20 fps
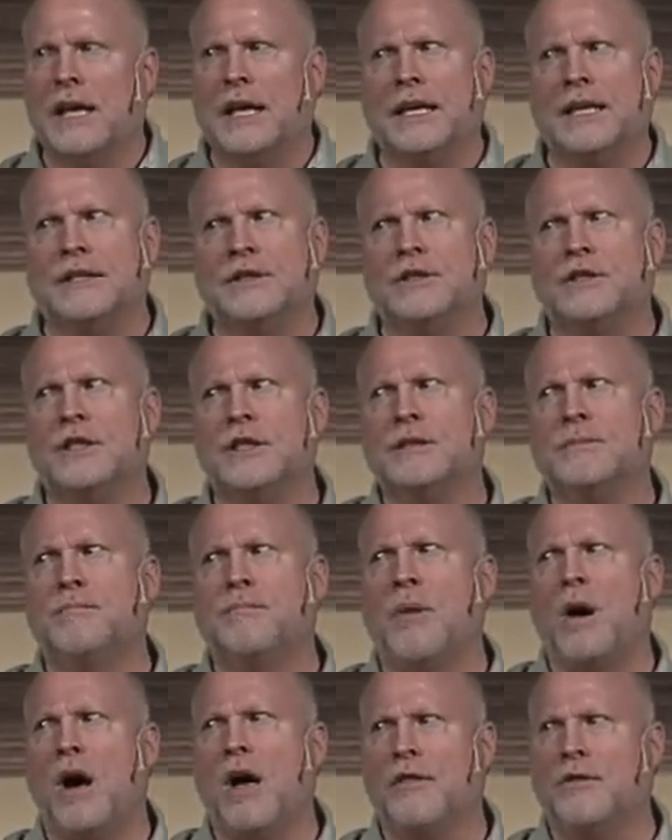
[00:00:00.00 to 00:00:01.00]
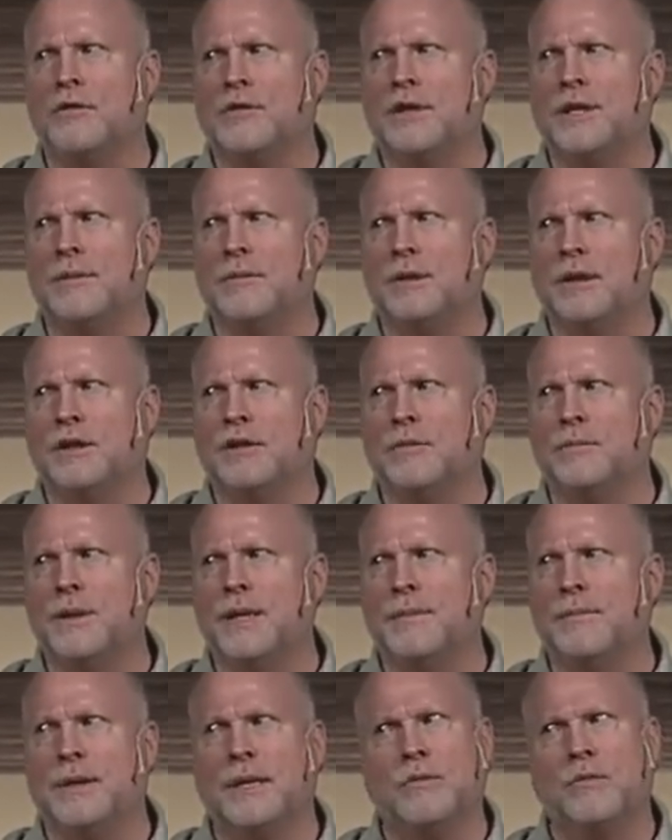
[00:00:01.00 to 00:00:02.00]
It just bothered him a little
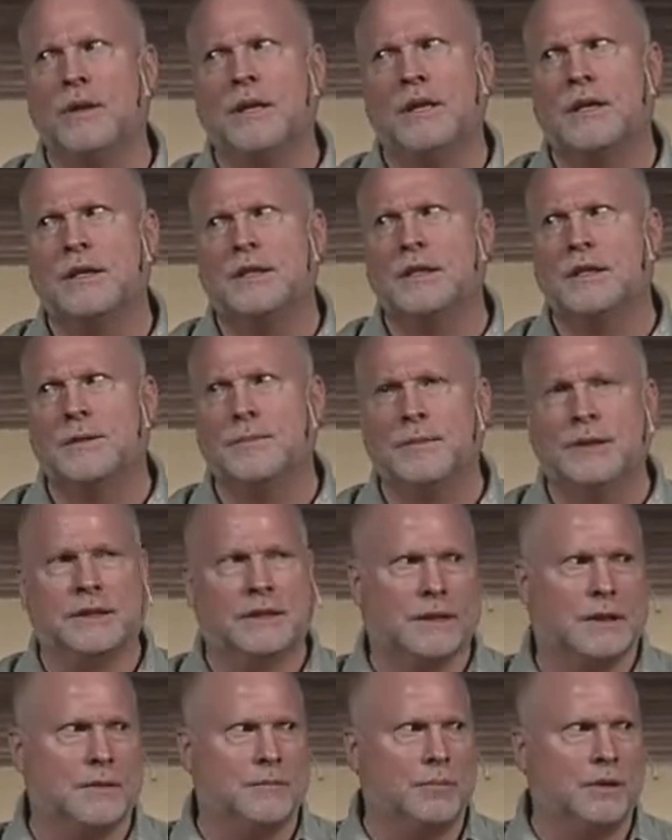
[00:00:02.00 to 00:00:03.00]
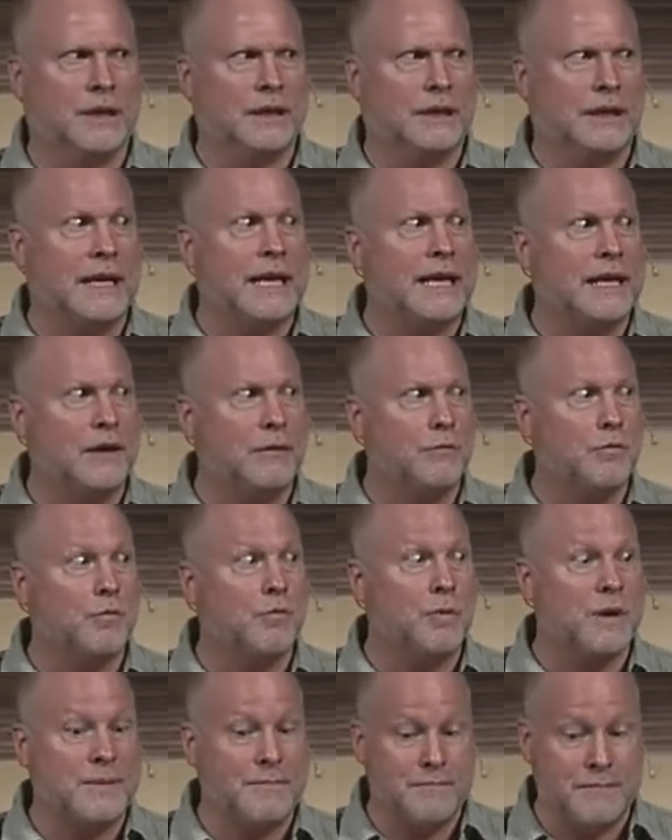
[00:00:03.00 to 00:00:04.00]
bit, but he wasn't going to dismiss it completely. He
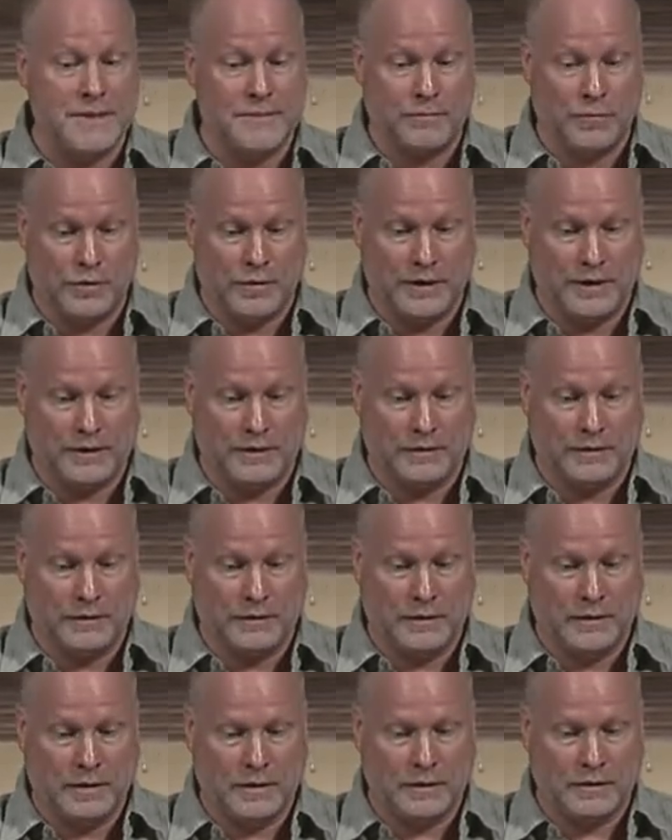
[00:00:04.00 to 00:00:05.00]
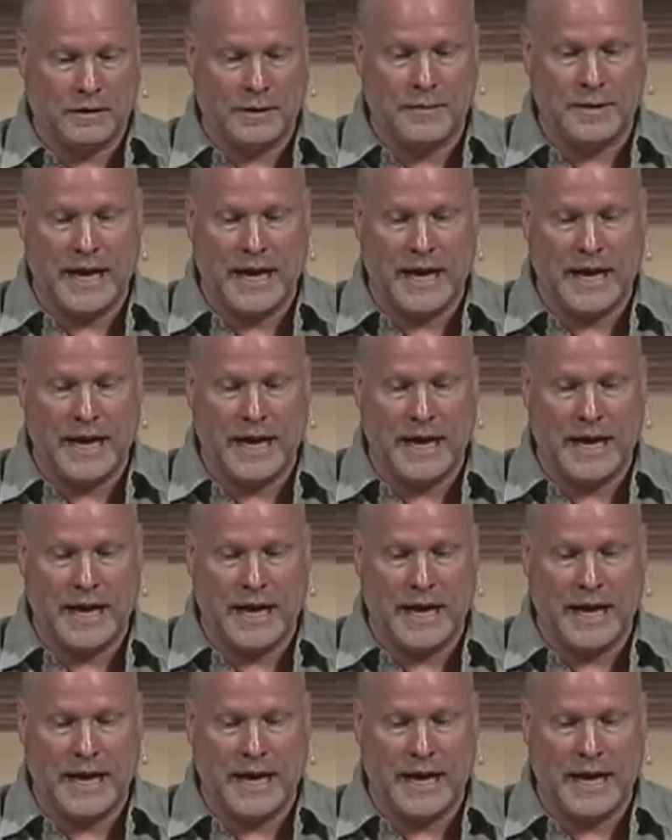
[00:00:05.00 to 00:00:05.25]
remembered it. So let